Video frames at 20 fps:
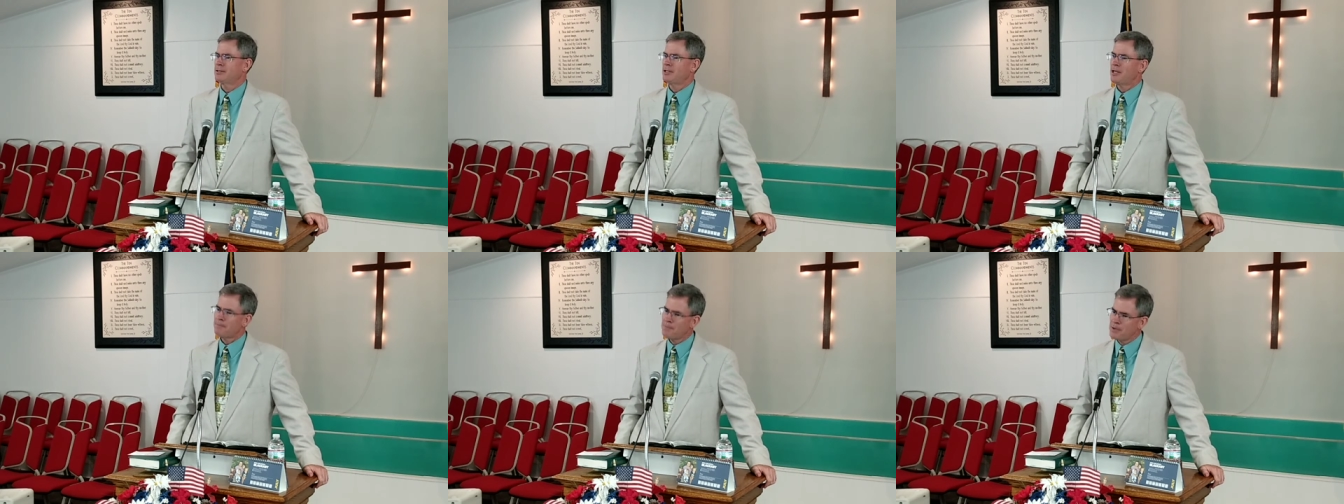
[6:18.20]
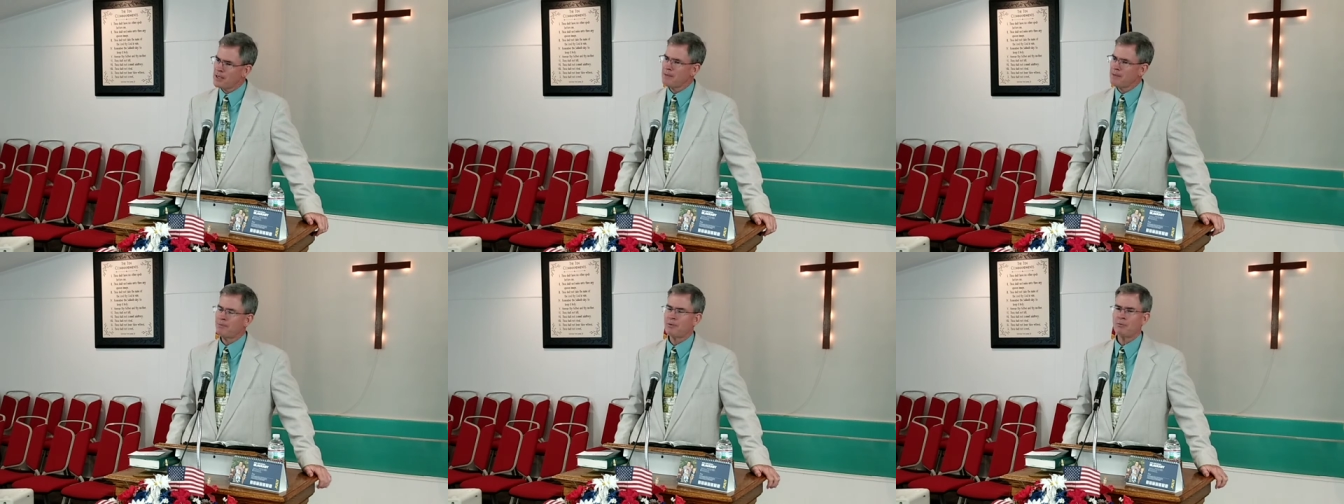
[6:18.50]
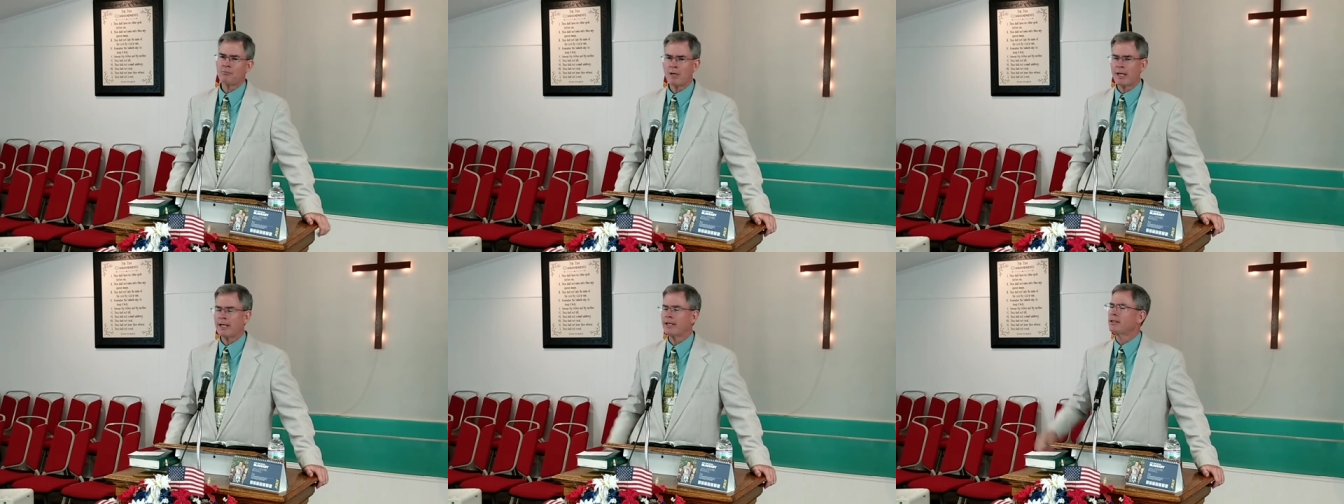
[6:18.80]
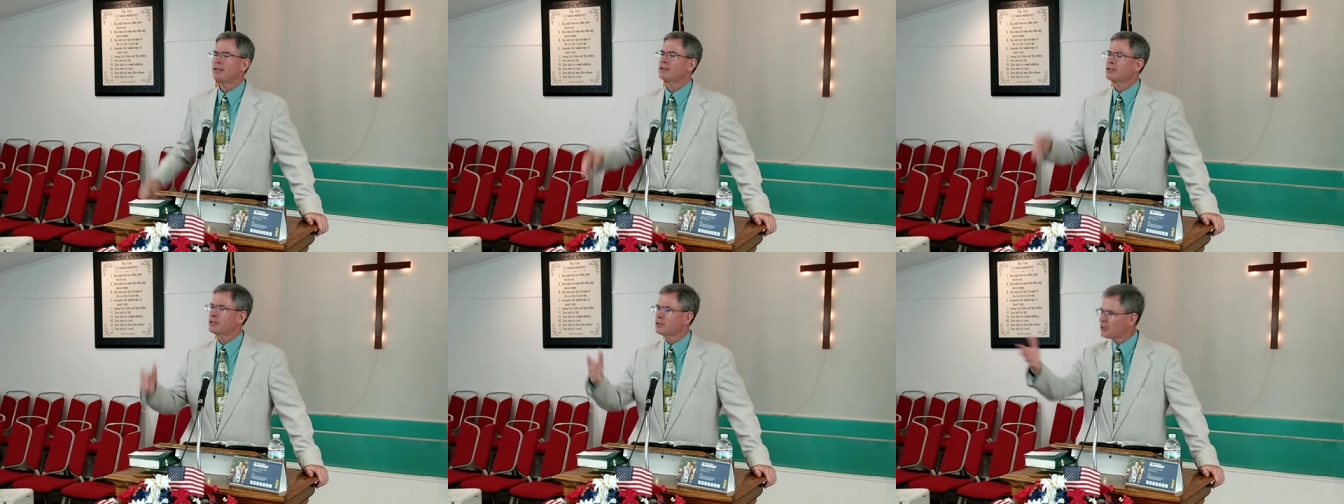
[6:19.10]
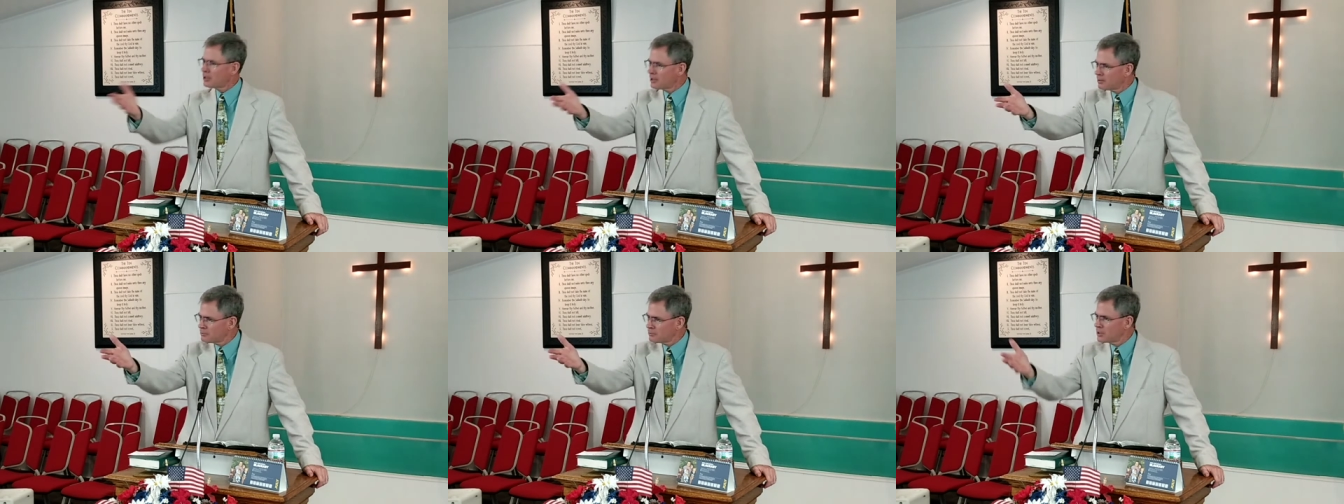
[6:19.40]
that people might
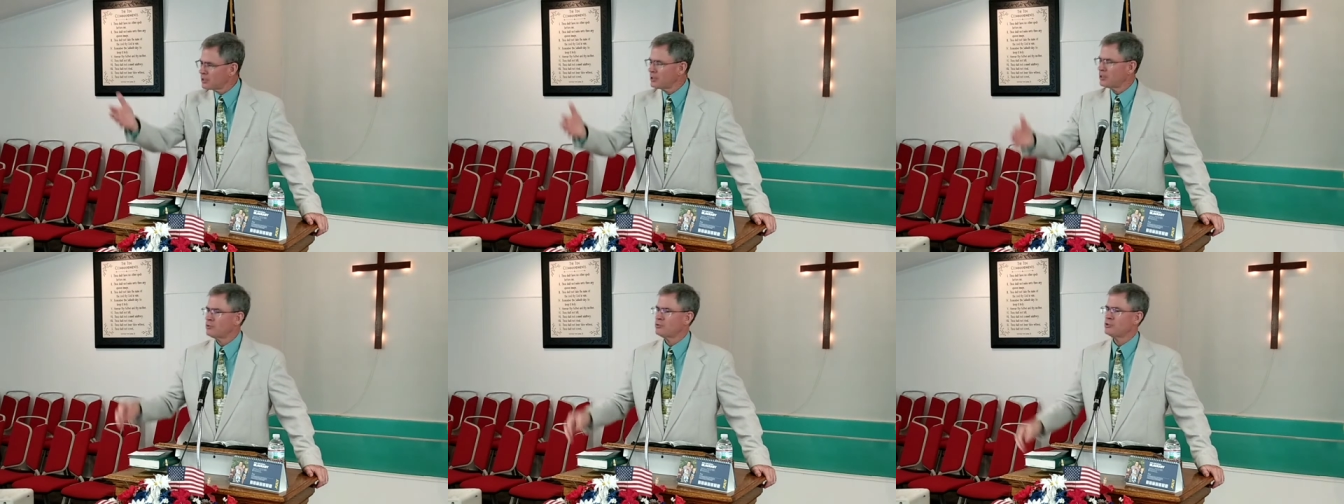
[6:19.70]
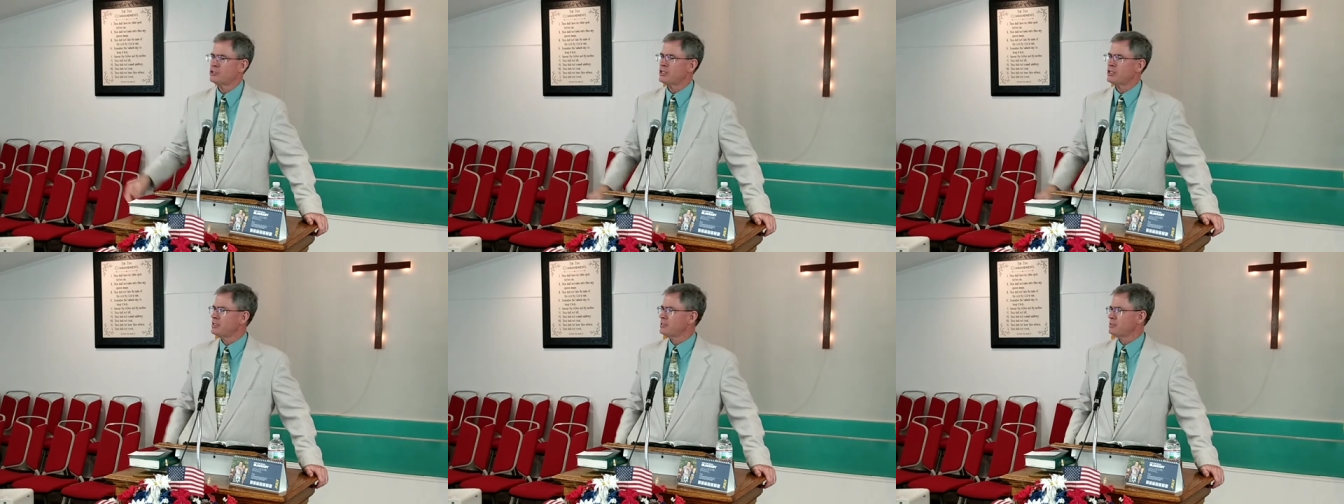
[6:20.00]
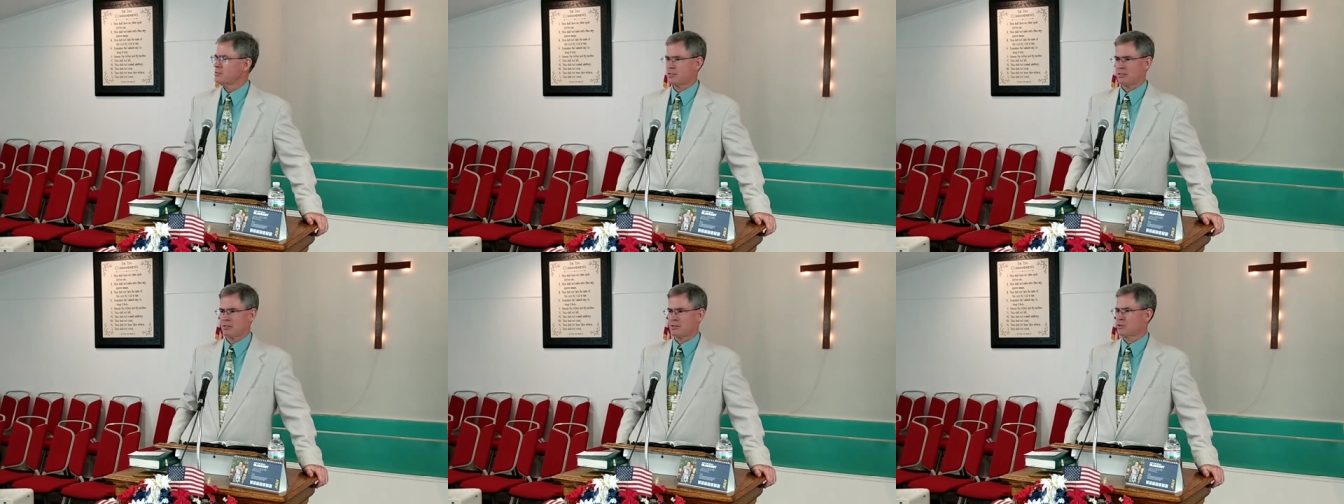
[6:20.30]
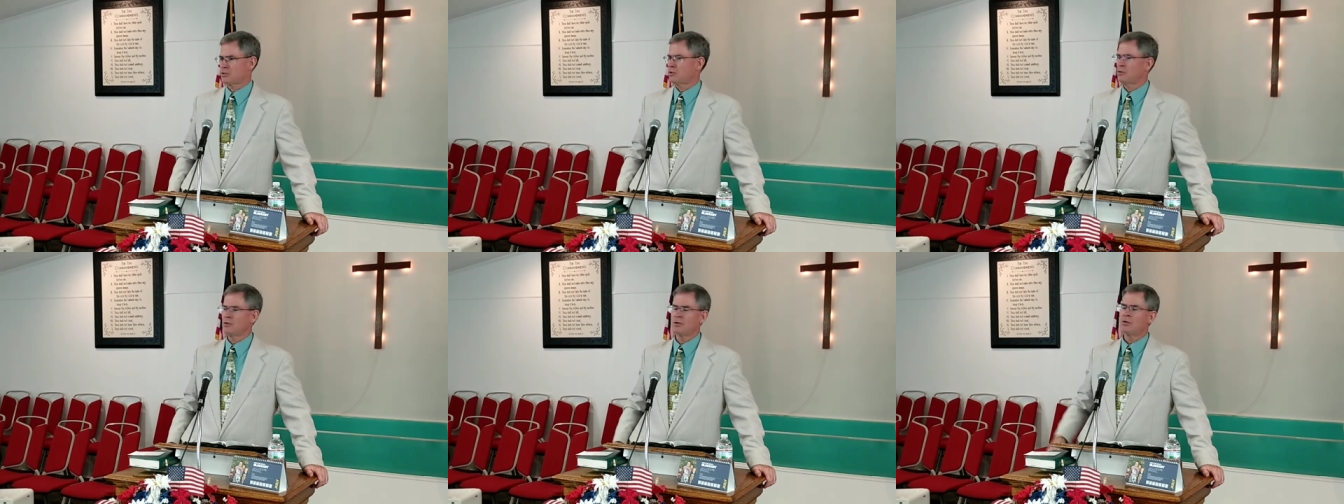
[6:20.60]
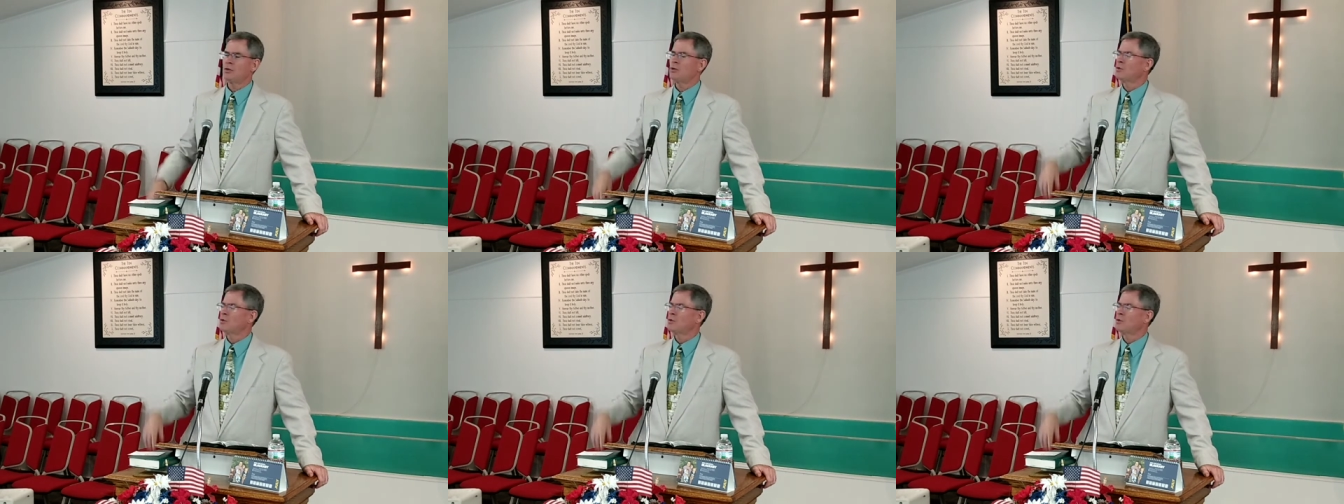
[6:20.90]
come to know Jesus,